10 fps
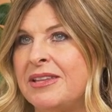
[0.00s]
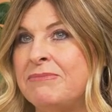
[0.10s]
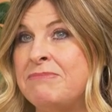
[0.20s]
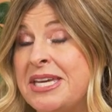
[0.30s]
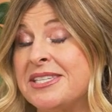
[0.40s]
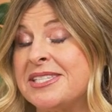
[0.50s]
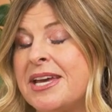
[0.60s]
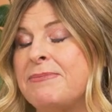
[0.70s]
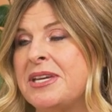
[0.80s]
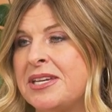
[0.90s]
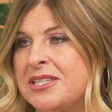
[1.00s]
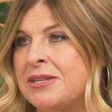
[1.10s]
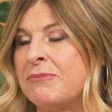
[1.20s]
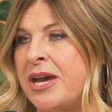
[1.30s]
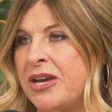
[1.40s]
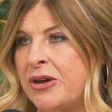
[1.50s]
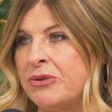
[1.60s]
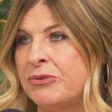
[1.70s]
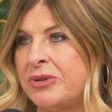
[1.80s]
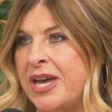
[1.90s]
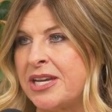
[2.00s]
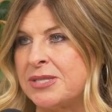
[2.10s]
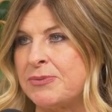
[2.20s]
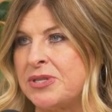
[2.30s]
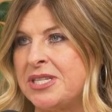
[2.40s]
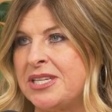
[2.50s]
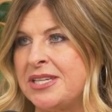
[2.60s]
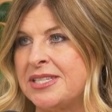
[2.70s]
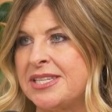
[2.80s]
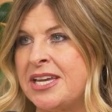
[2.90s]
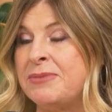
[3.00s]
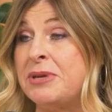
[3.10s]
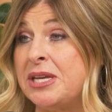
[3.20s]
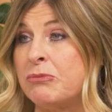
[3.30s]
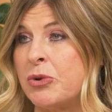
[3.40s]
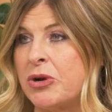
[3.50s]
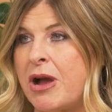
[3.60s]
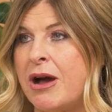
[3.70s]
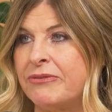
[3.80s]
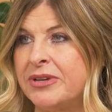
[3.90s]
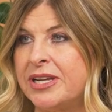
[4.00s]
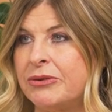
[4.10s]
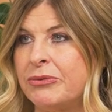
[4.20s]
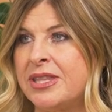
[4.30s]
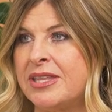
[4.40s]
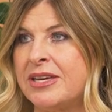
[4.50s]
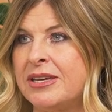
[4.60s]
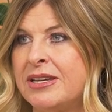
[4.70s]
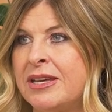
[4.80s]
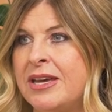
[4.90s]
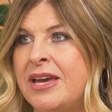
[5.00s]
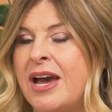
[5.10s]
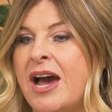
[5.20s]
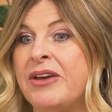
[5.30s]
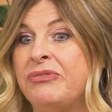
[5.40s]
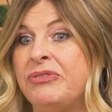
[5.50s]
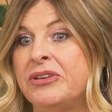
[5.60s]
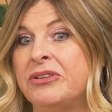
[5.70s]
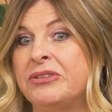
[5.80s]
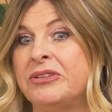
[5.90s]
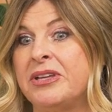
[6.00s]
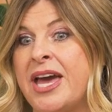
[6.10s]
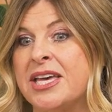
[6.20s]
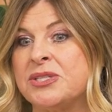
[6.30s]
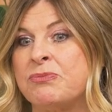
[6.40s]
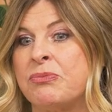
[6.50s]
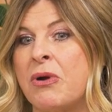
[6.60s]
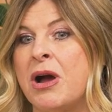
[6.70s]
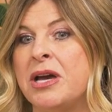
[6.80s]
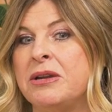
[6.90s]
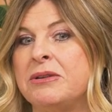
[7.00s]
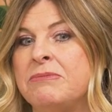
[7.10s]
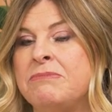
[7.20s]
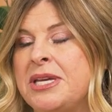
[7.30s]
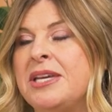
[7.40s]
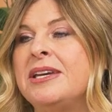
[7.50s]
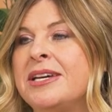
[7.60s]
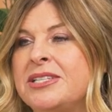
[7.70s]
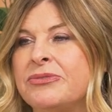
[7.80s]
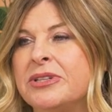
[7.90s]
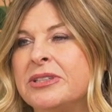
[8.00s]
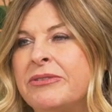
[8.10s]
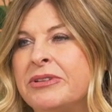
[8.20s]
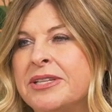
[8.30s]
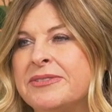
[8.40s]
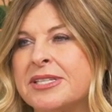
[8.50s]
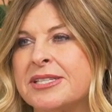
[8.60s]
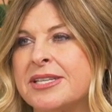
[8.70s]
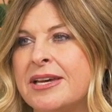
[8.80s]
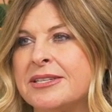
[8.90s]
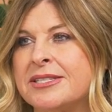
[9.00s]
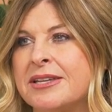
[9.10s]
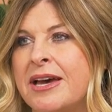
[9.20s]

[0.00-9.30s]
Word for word: me stepping into my own expertise and being more confident with it, I feel has brought me a different level of success